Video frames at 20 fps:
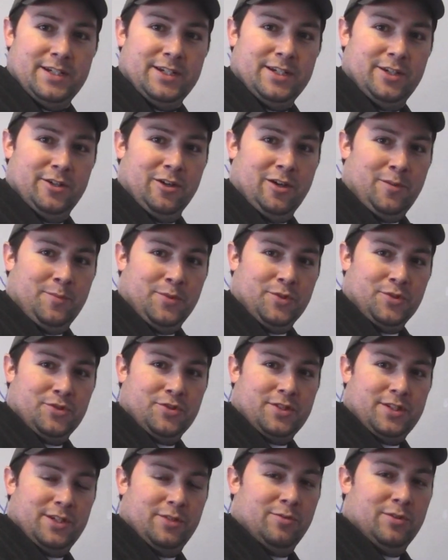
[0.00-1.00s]

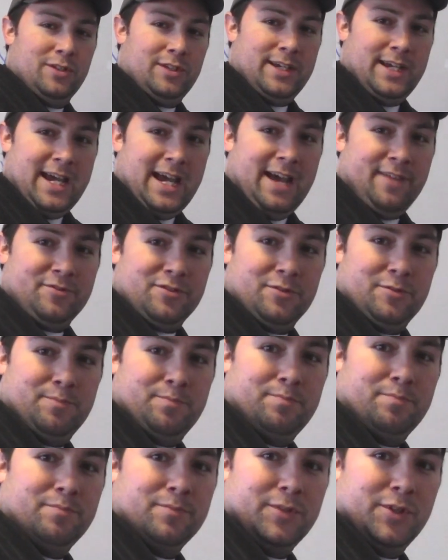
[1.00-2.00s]
you really have to
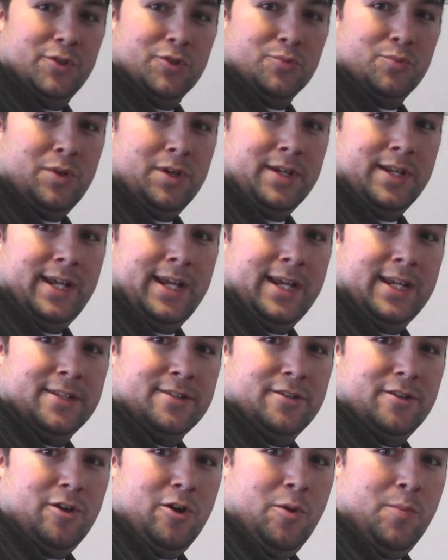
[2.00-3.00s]
use one
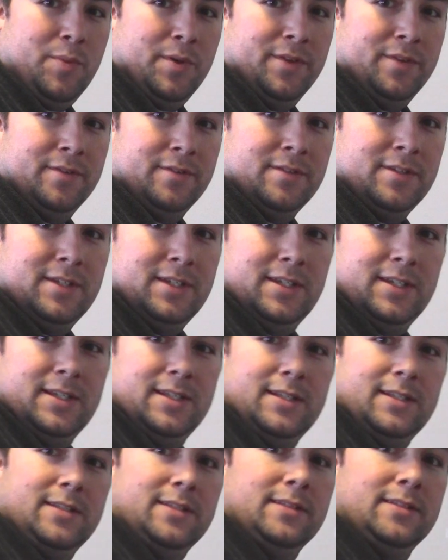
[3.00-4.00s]
hand to open
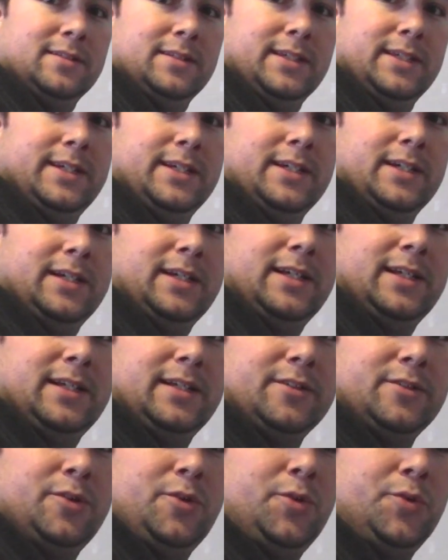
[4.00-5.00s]
the
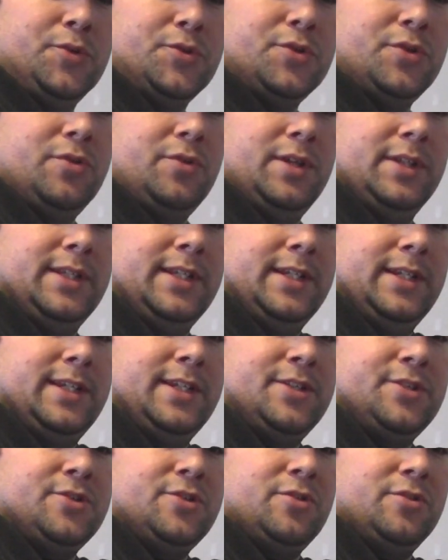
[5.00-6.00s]
holster and then
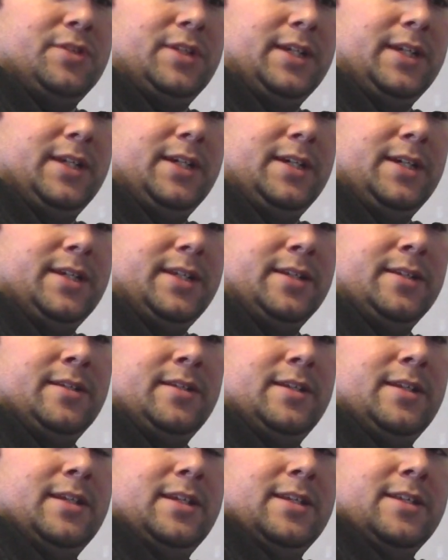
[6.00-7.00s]
insert the gun.
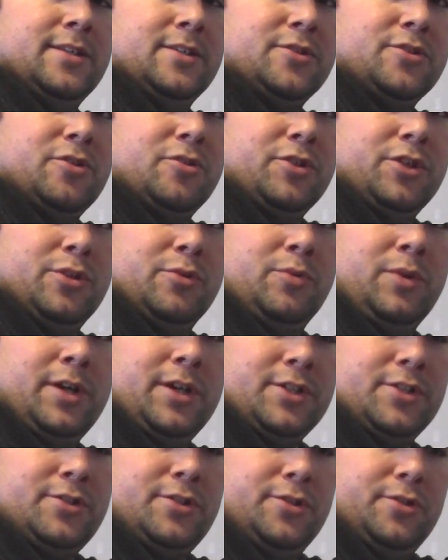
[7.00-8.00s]
So you
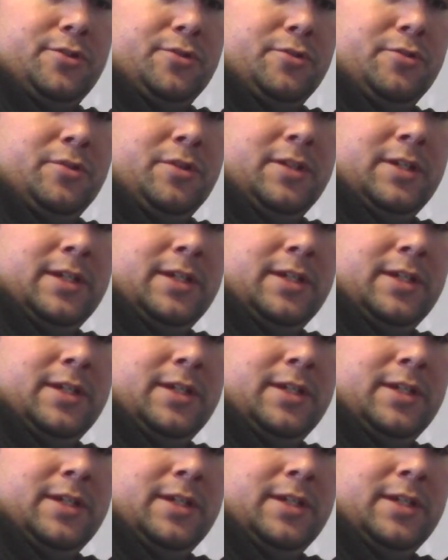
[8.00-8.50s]
want to